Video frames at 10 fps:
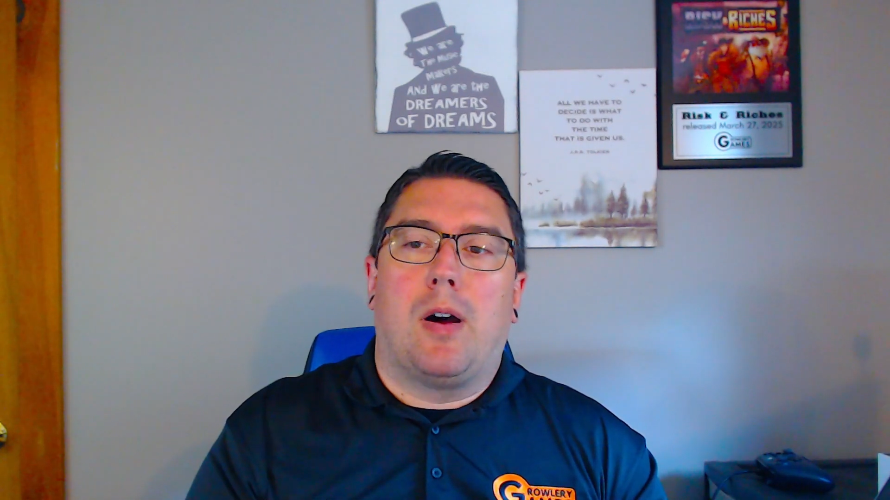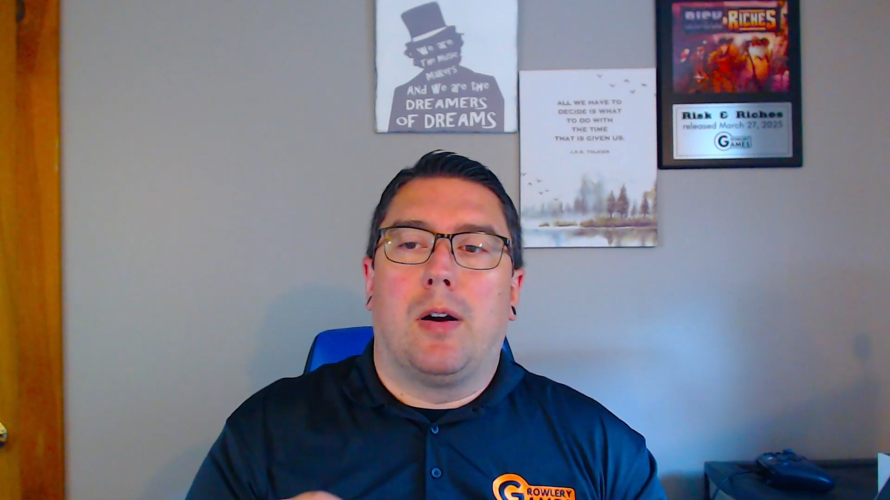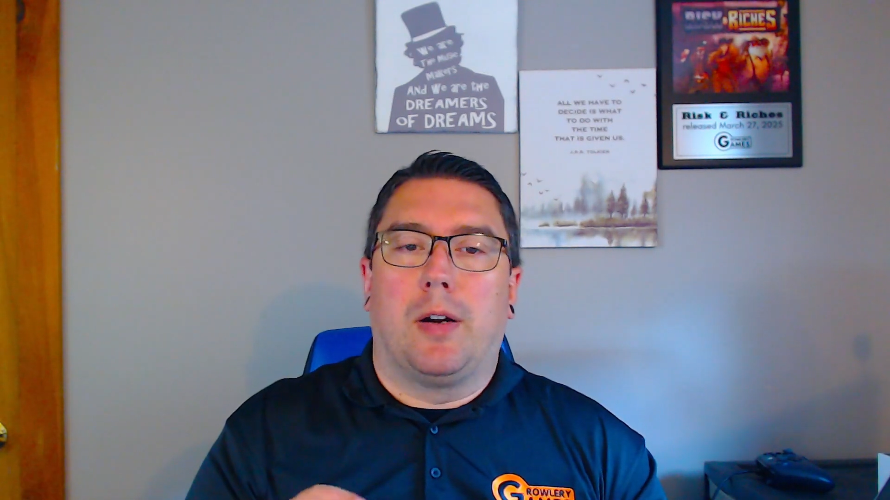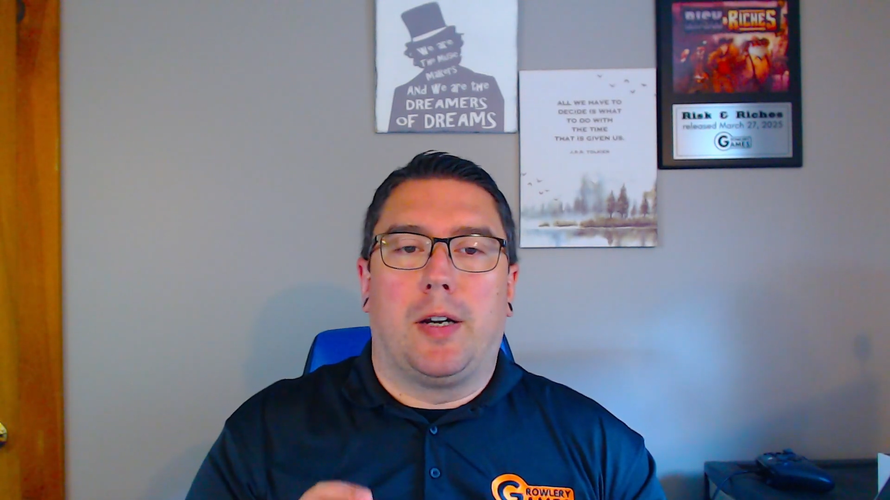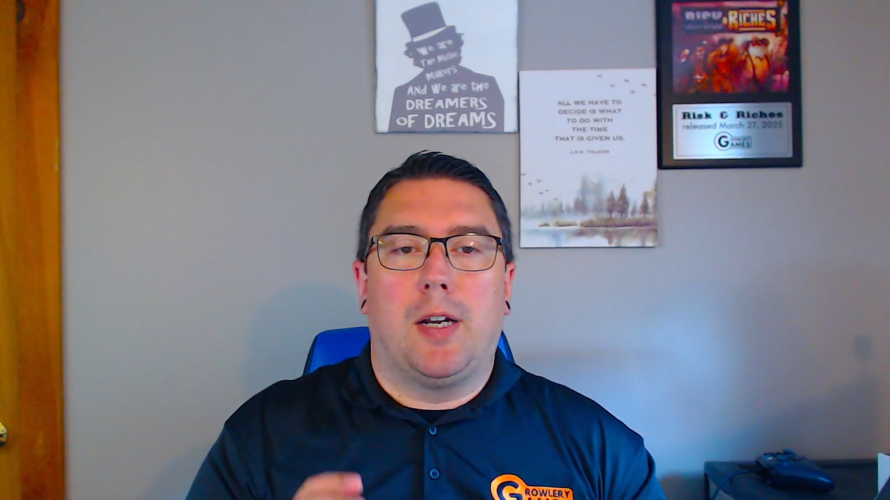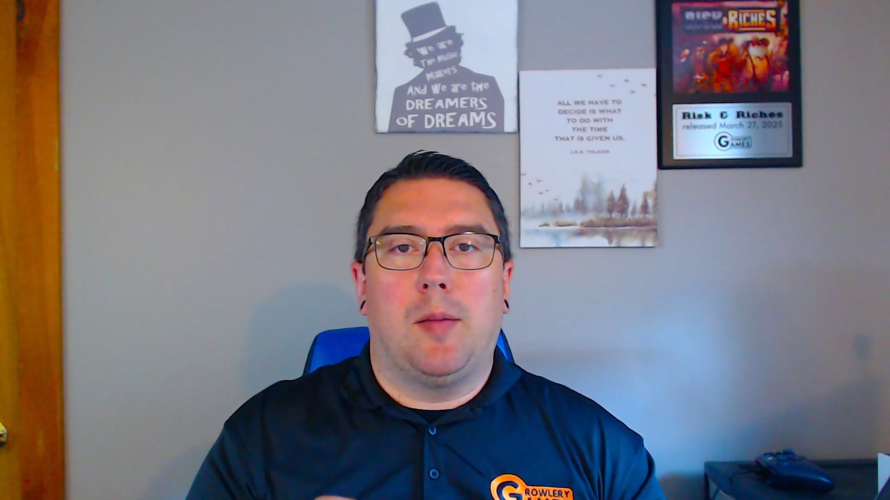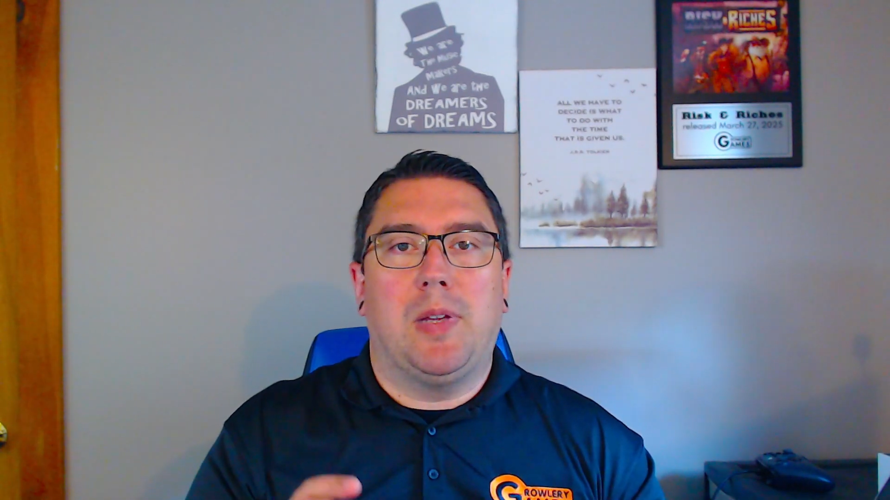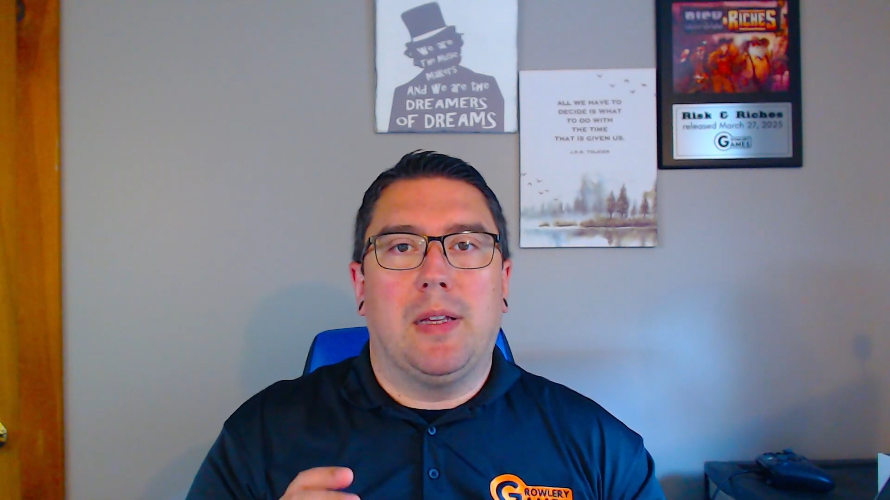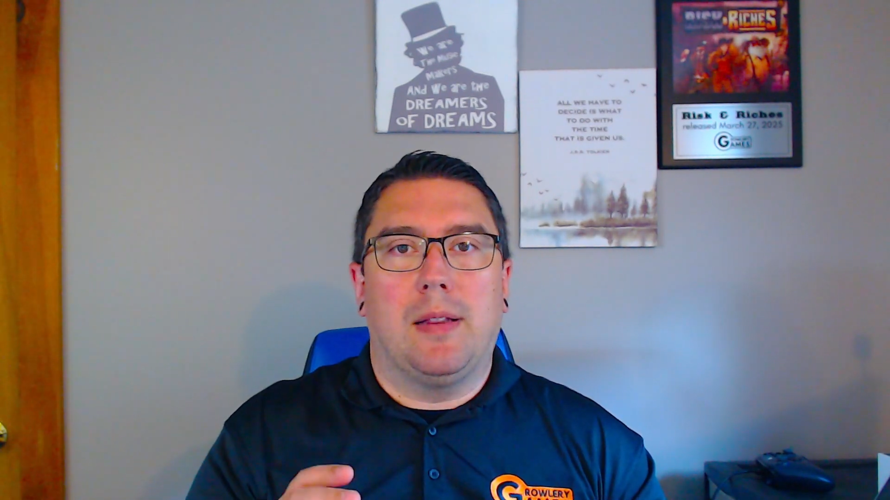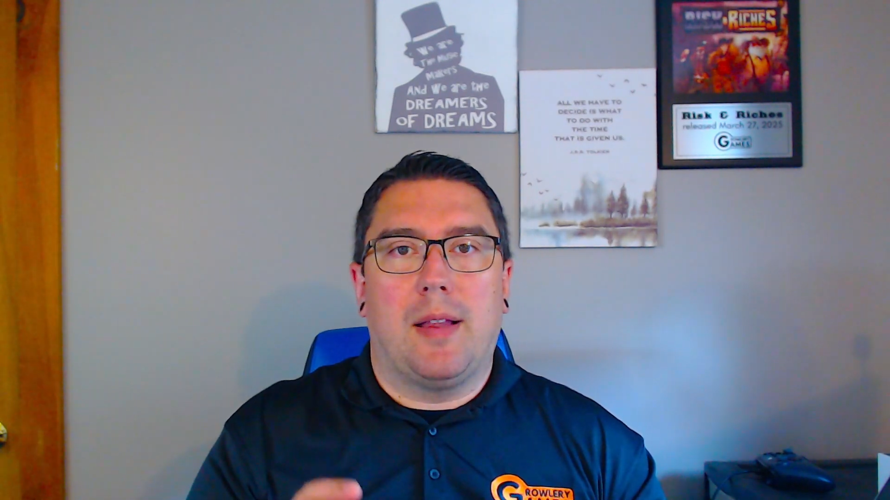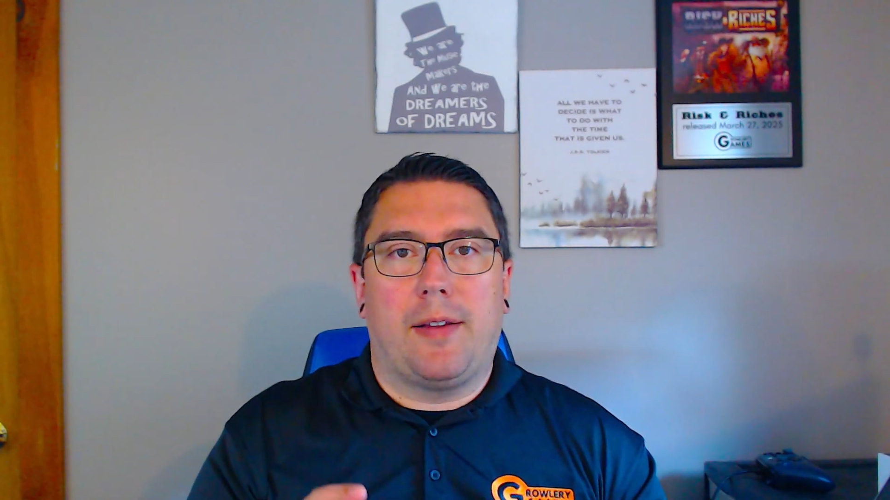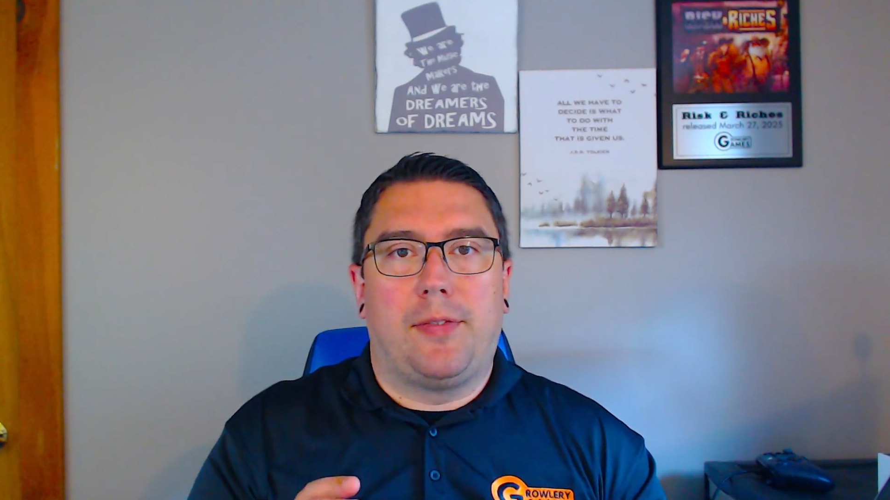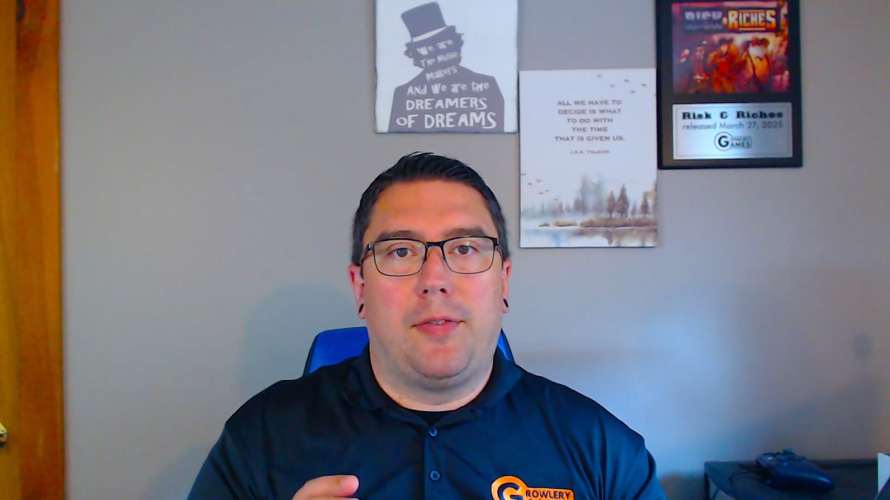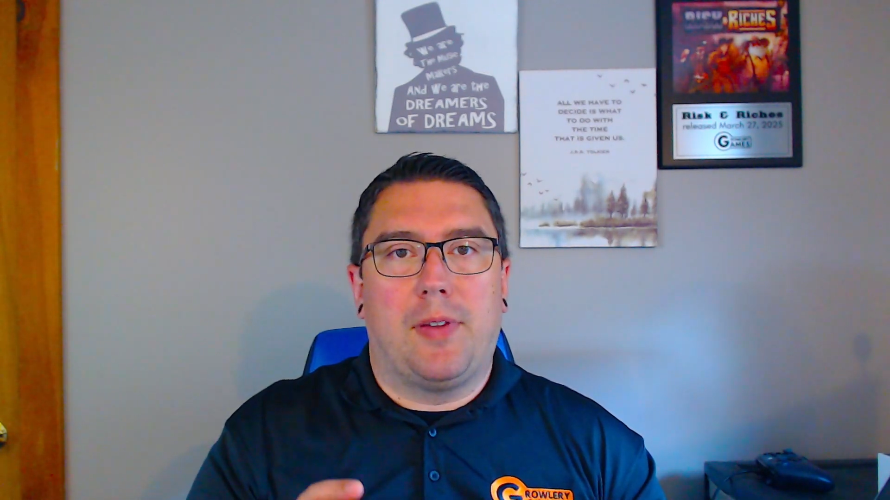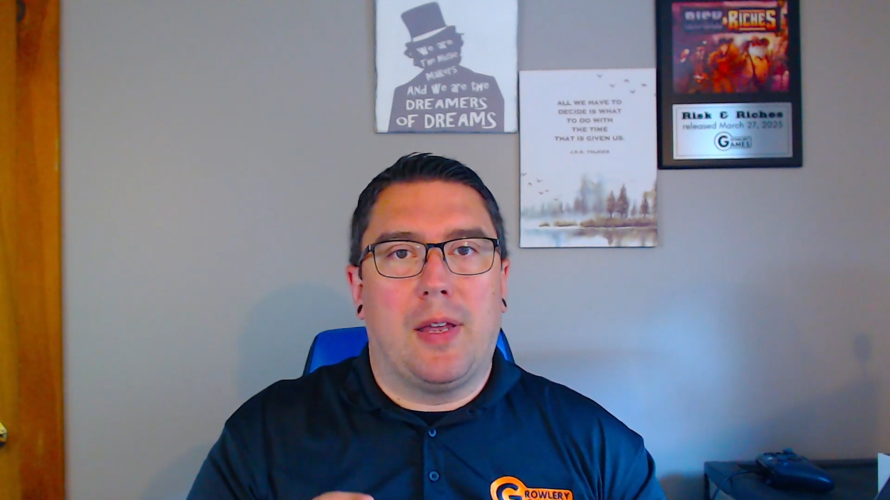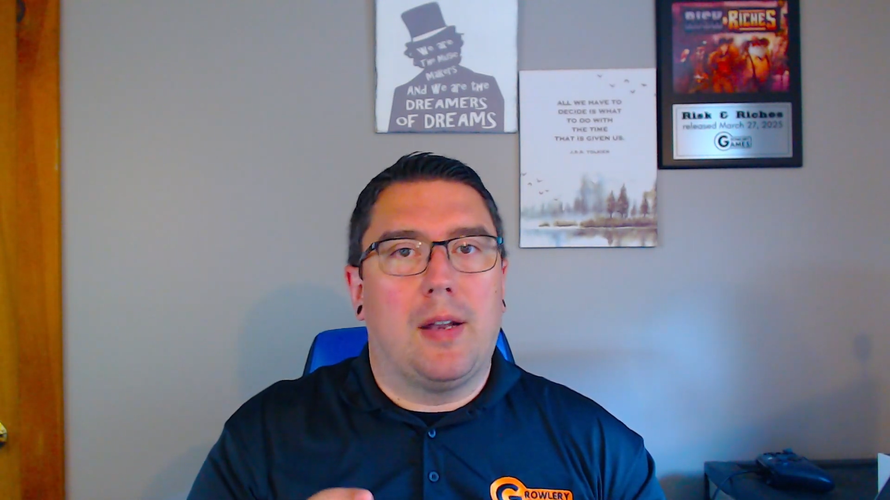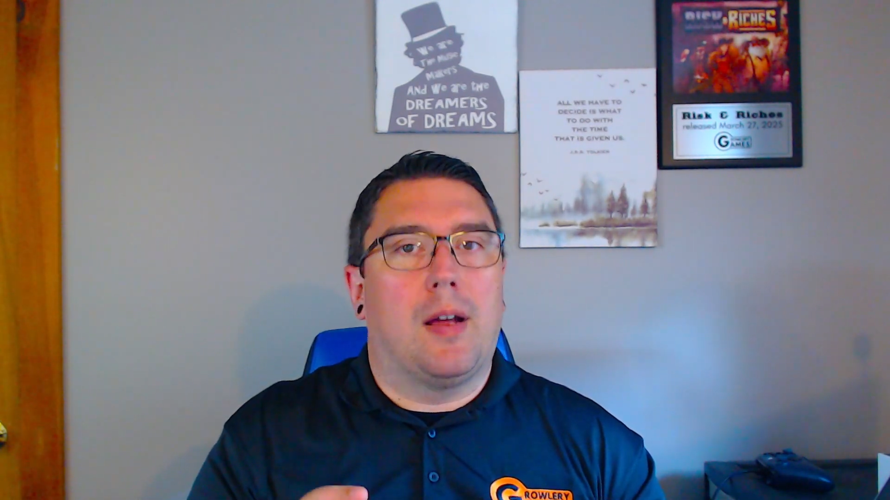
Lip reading: are going to be less than